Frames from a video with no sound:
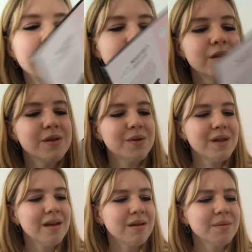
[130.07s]
So
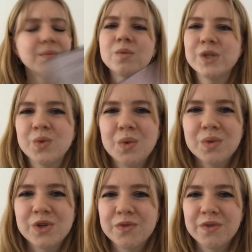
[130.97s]
yeah, which one
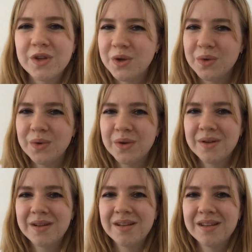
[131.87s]
would you have you
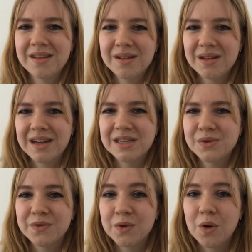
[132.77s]
like to
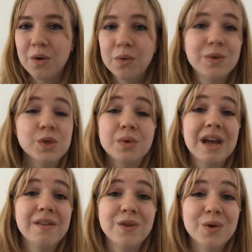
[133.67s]
have got, or which one
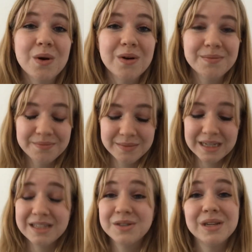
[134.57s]
have you got?
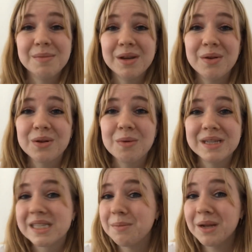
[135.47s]
Please do let me know in the
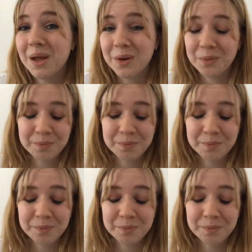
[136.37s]
comments down below.